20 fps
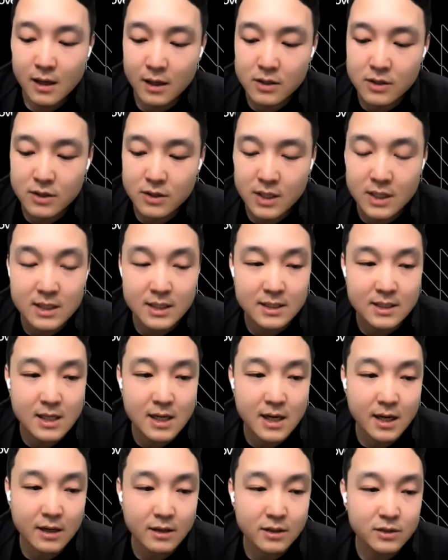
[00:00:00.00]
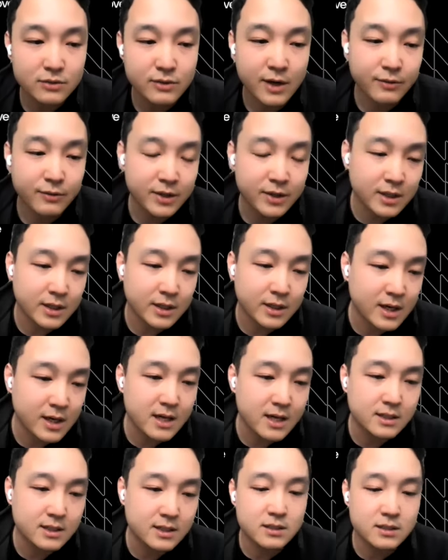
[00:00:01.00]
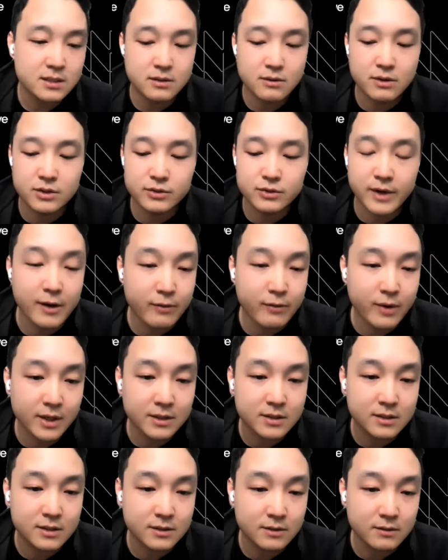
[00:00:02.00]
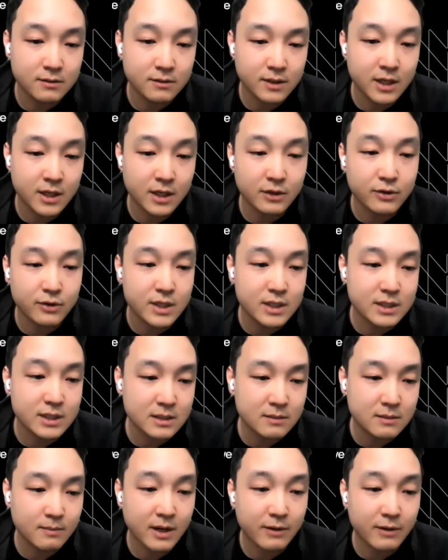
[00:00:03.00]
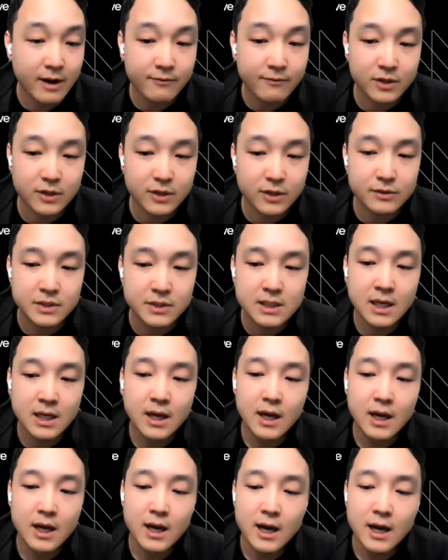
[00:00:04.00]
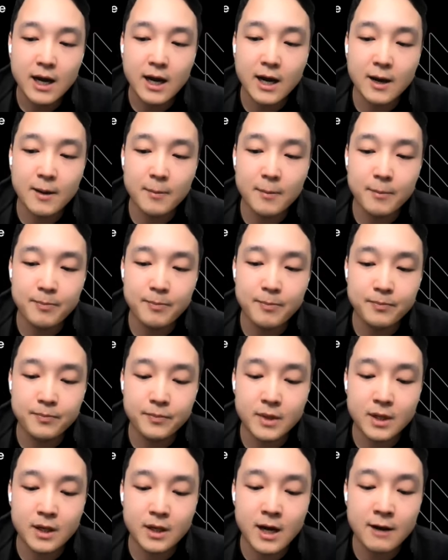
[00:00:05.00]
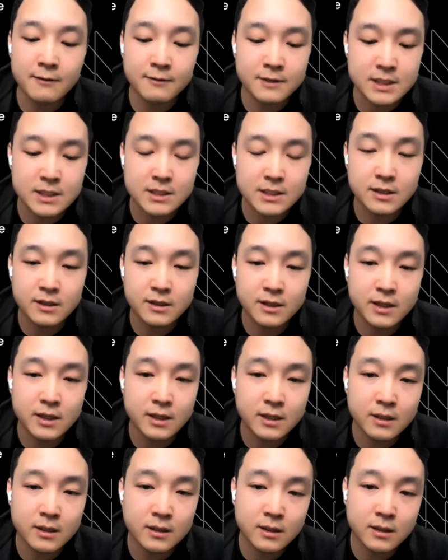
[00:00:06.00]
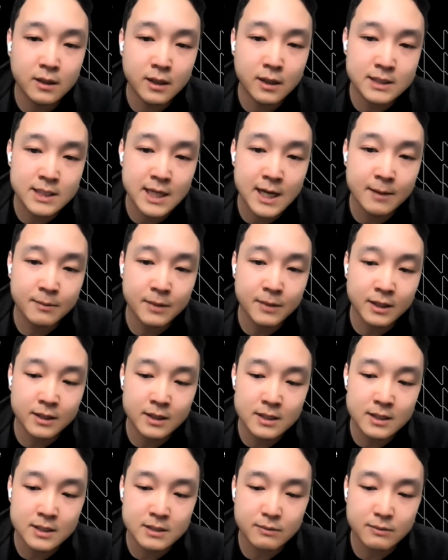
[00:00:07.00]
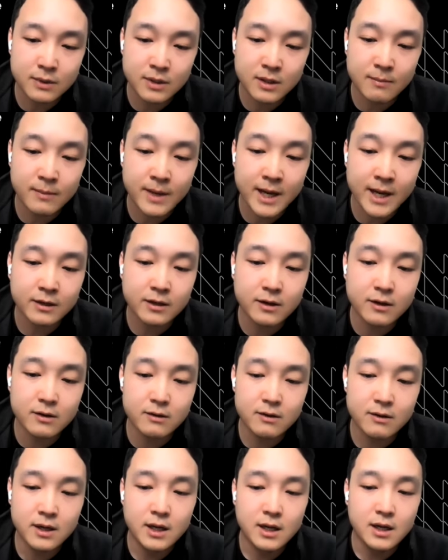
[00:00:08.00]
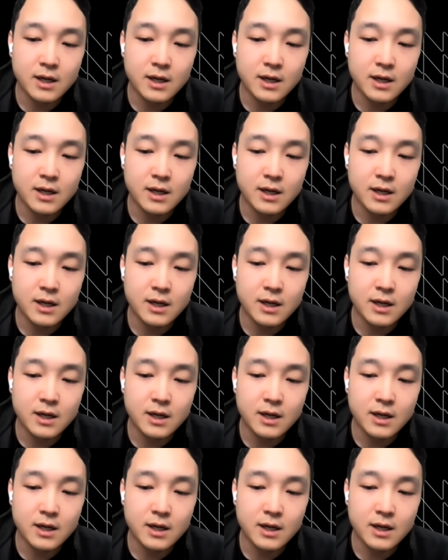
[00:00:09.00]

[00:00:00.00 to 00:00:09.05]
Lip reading: you can decide, do I want to cut costs or do I want to increase my revenues? Obviously, during a time like this with the macro,